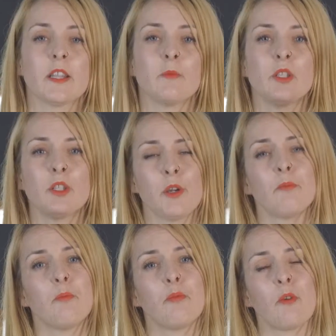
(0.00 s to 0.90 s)
that we
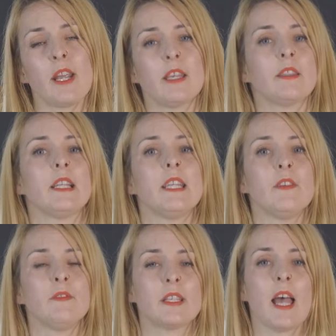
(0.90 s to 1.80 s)
don't break the
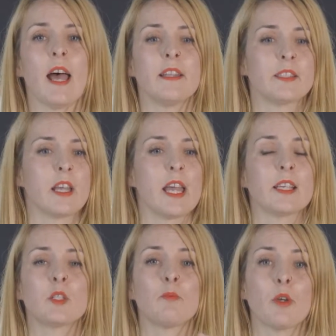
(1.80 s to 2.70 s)
leaves and
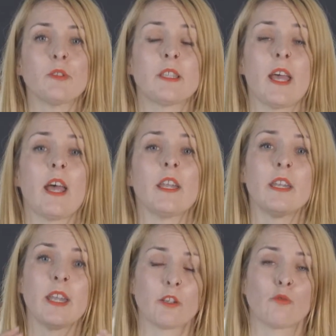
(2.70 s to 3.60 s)
expose their
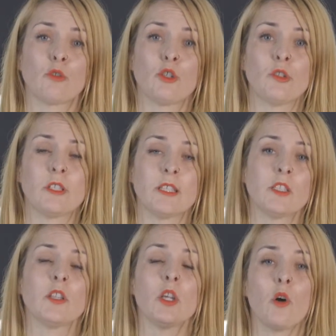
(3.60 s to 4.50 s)
natural juices
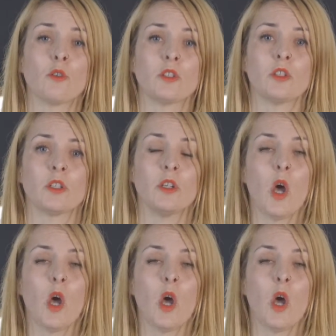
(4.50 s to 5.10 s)
to the oxygen,